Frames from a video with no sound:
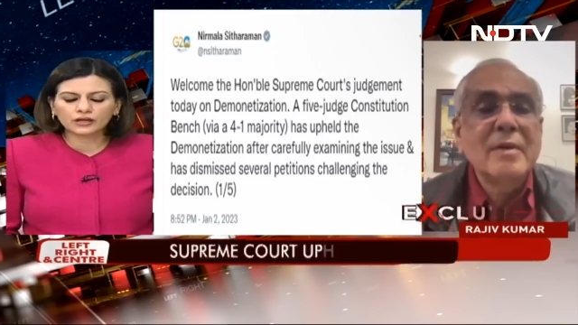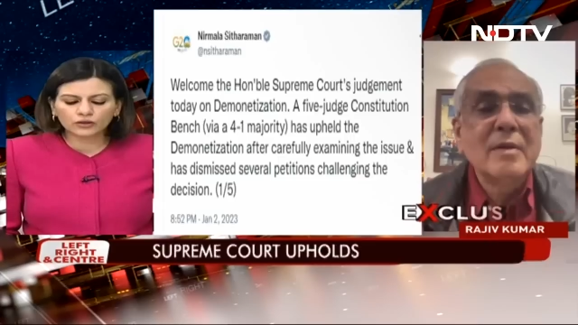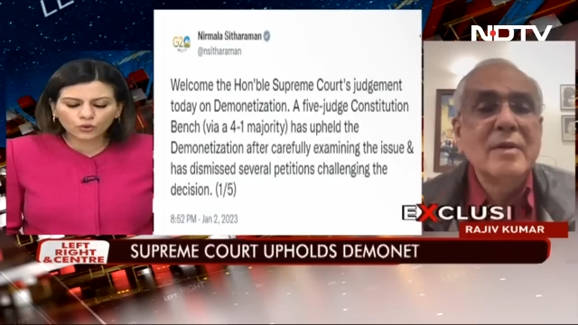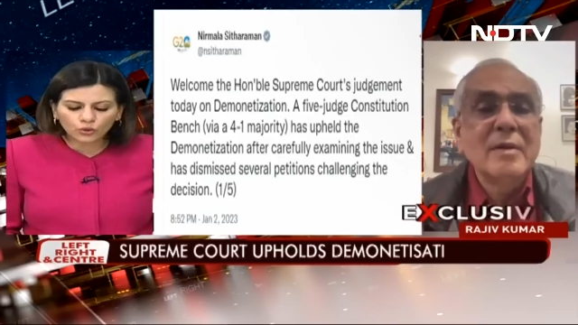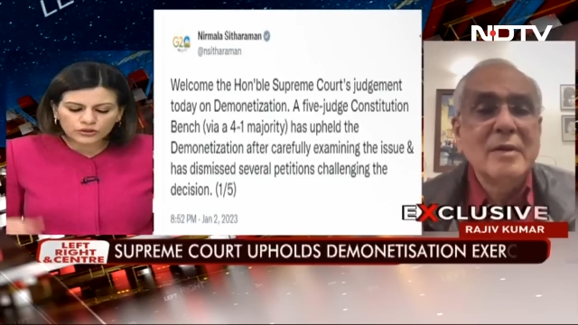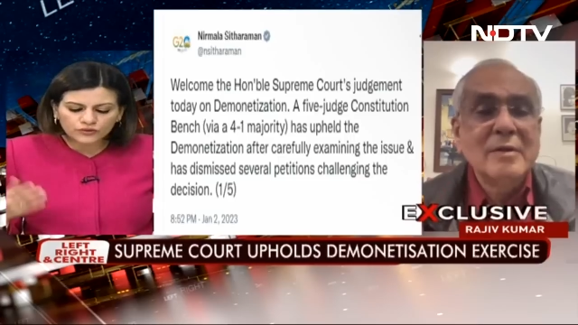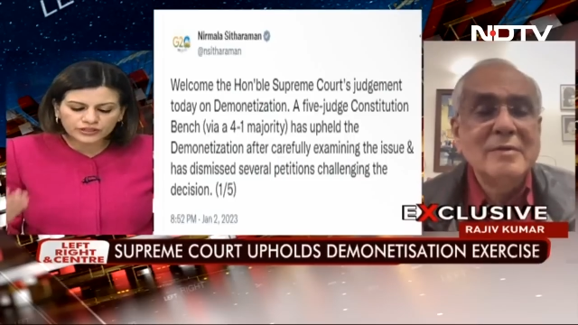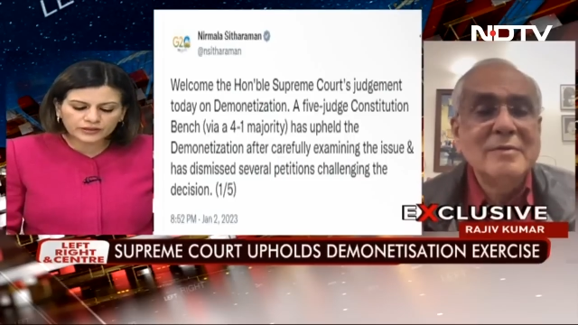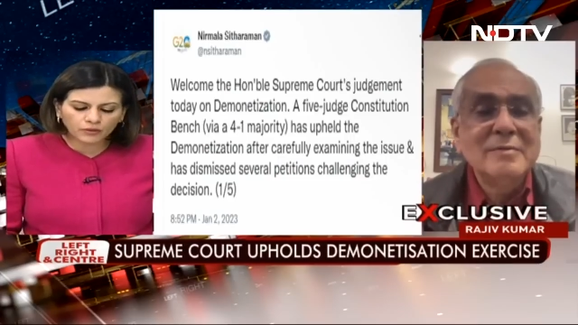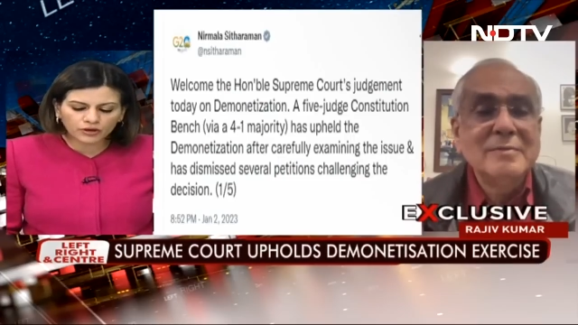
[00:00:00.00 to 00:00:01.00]
Speaker 1: goals of
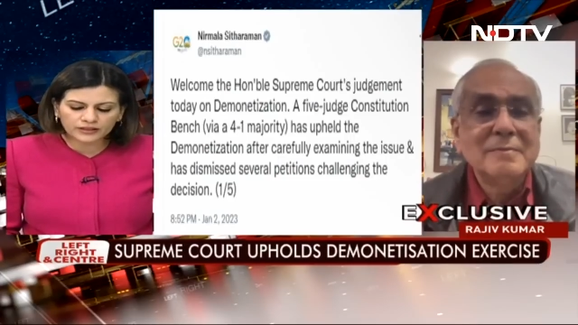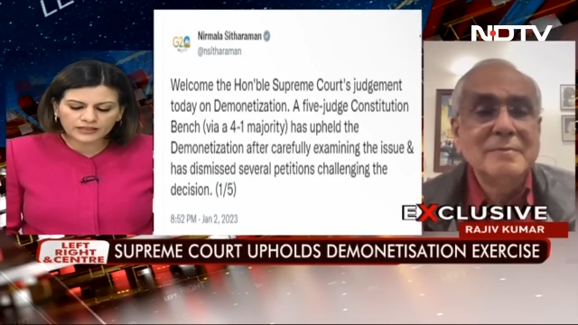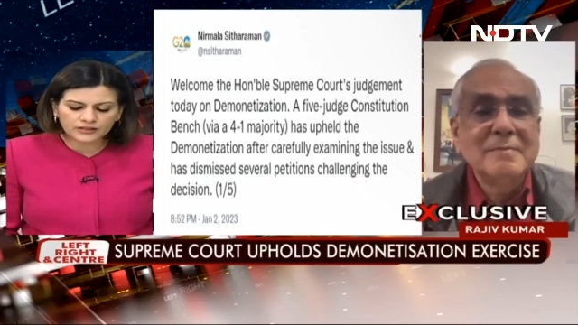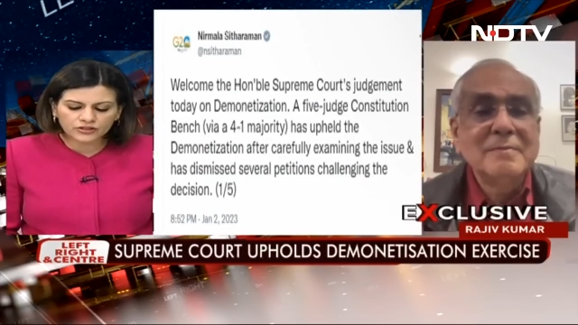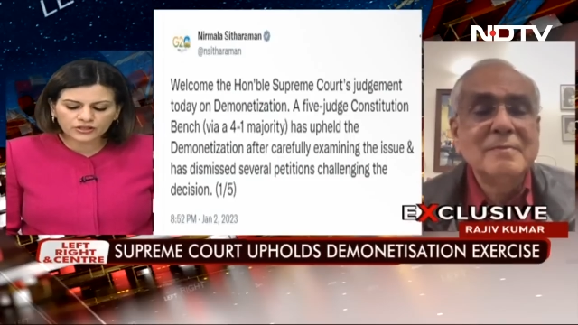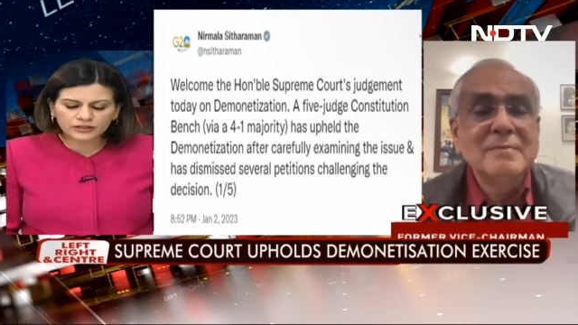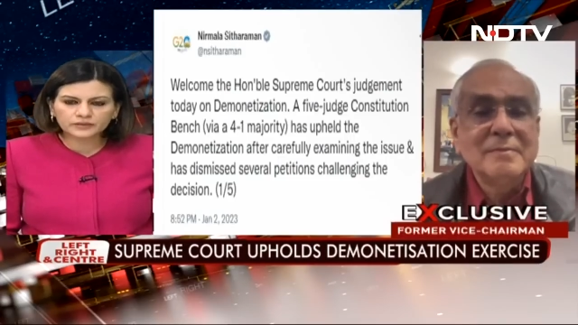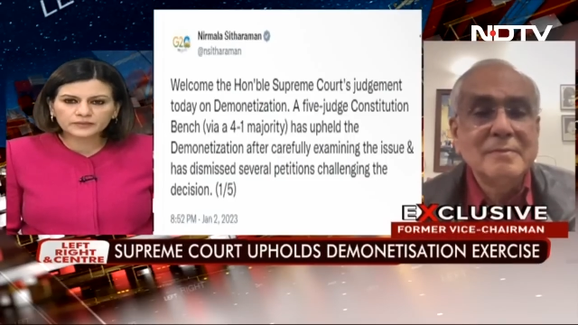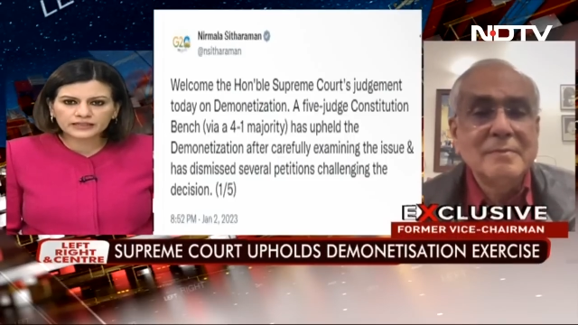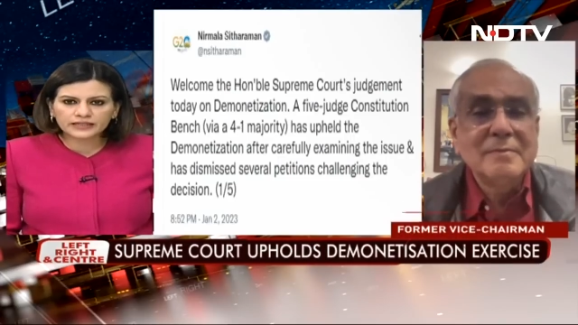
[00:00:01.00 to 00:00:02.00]
demonetization,
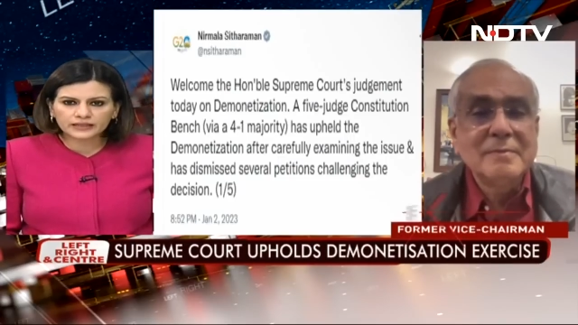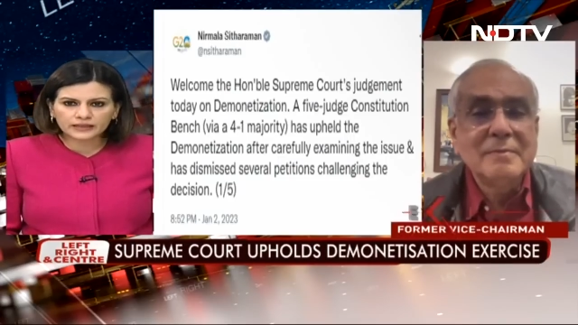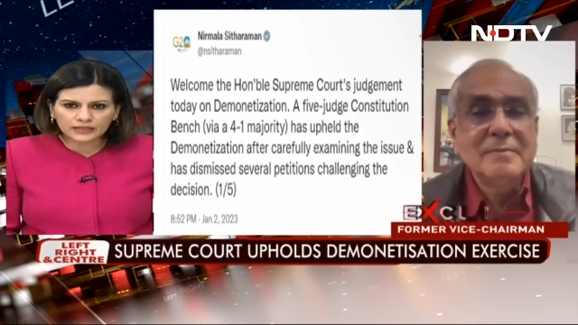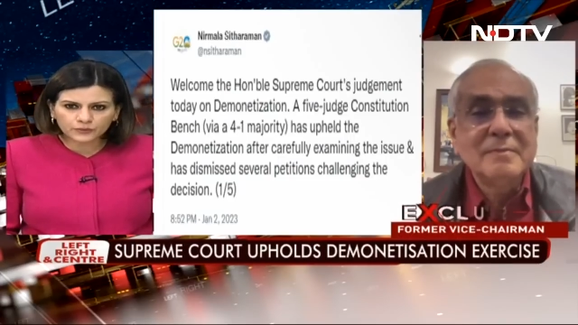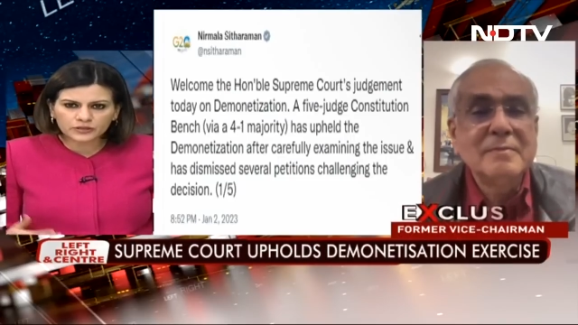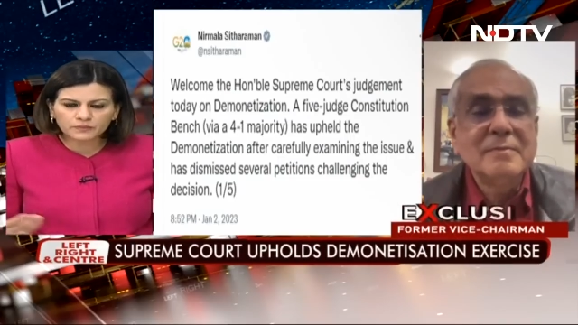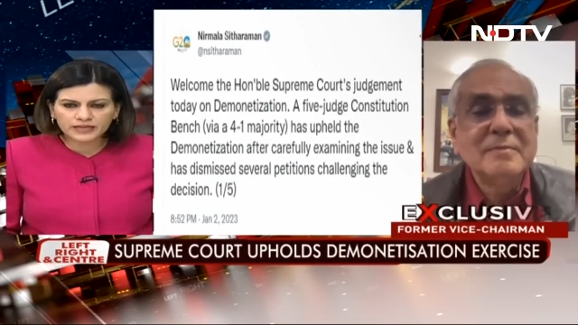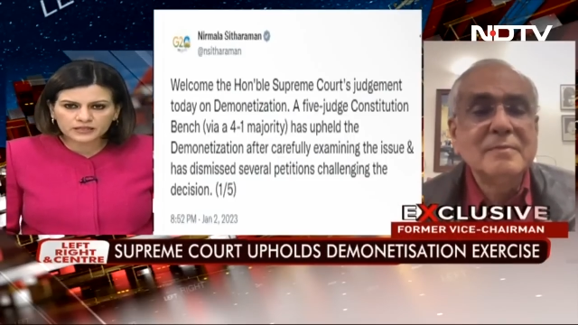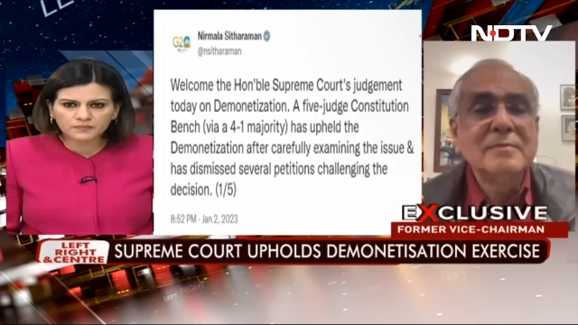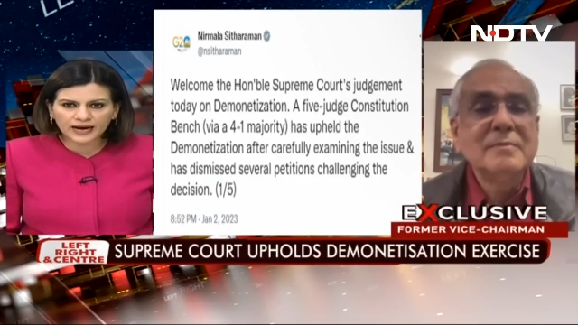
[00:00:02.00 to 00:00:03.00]
ultimately, it was a
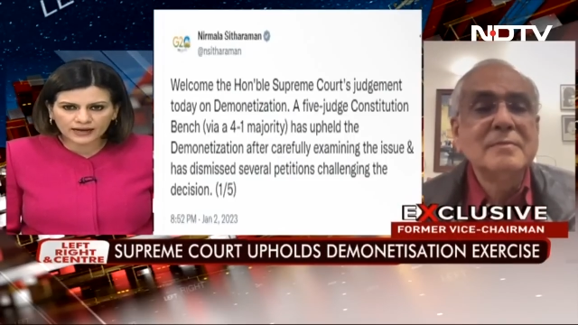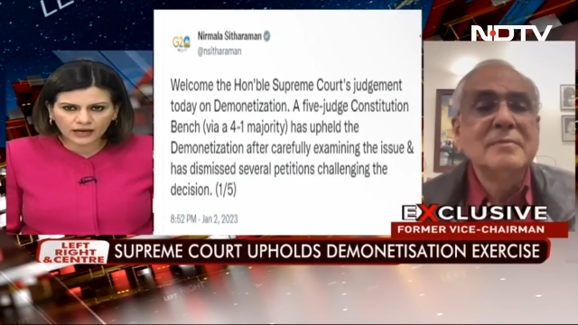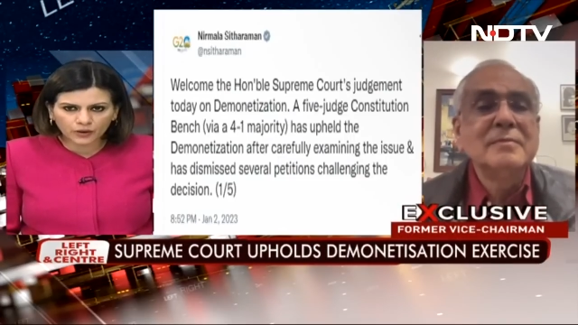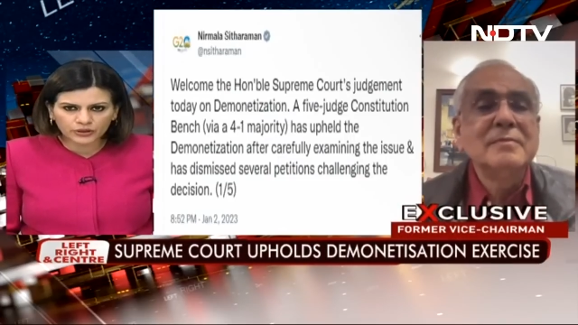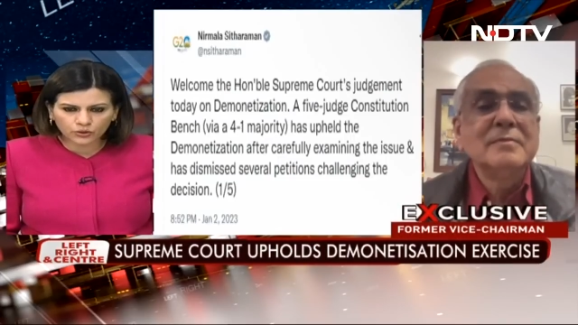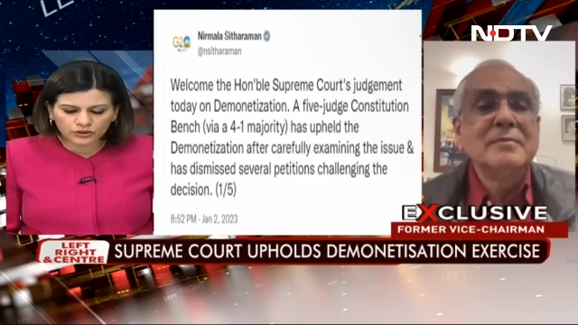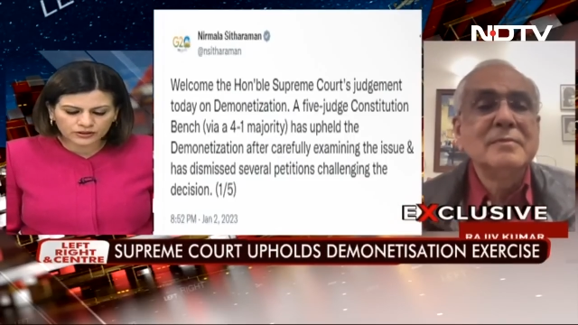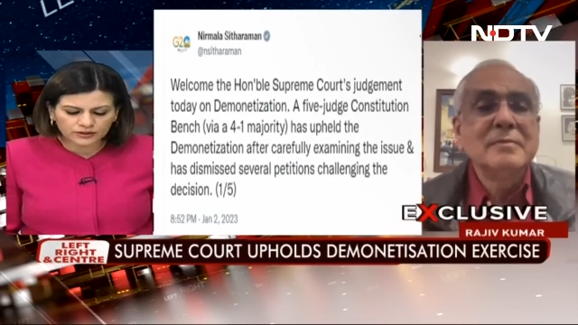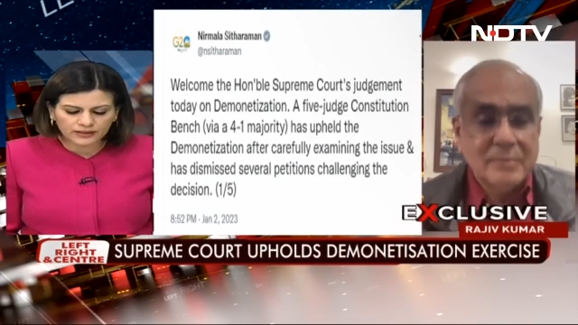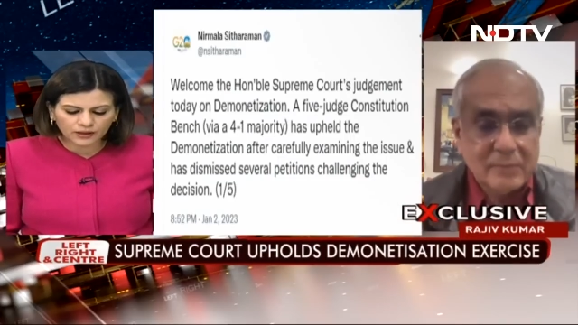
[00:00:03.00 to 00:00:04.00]
mixed bag, how it all
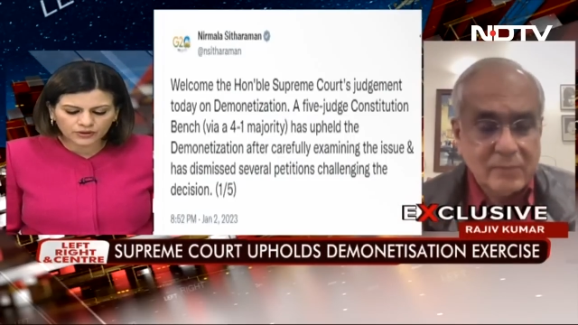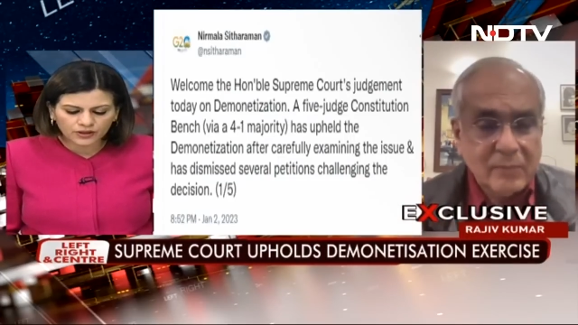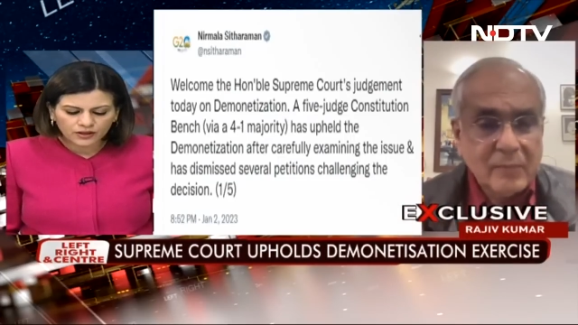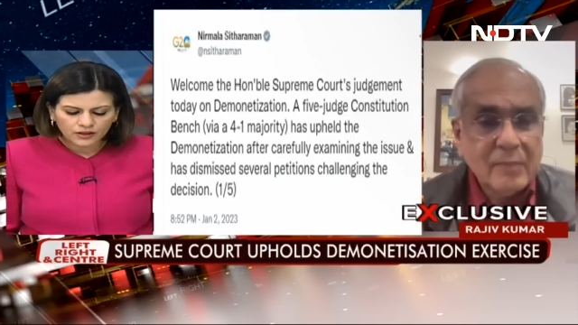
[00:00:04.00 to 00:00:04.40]
turned out.